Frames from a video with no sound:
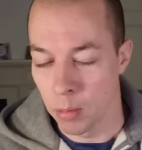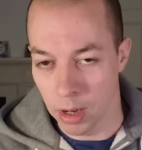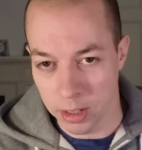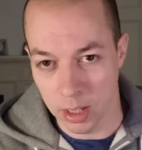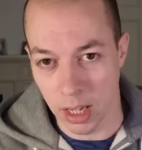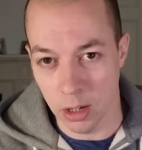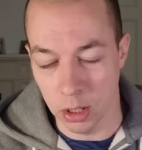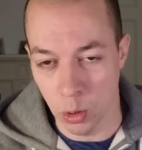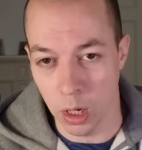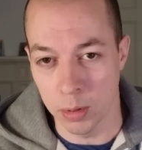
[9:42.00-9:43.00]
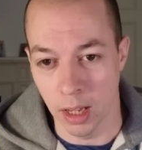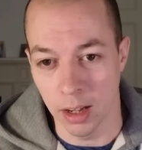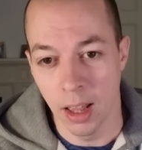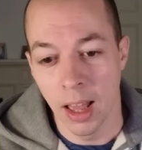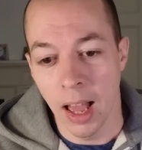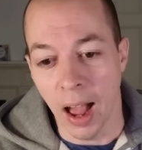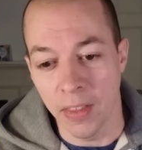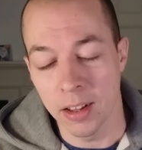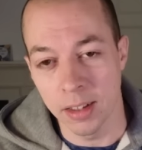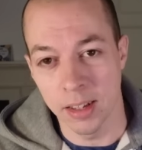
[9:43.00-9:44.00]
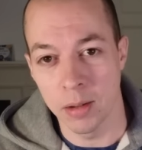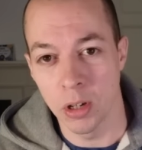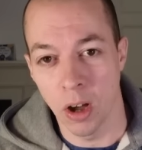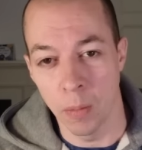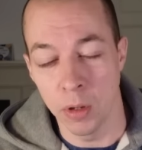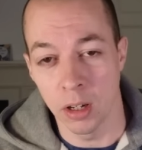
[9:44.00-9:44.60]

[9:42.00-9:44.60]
But let's just say you got the 20%. And then at the same time,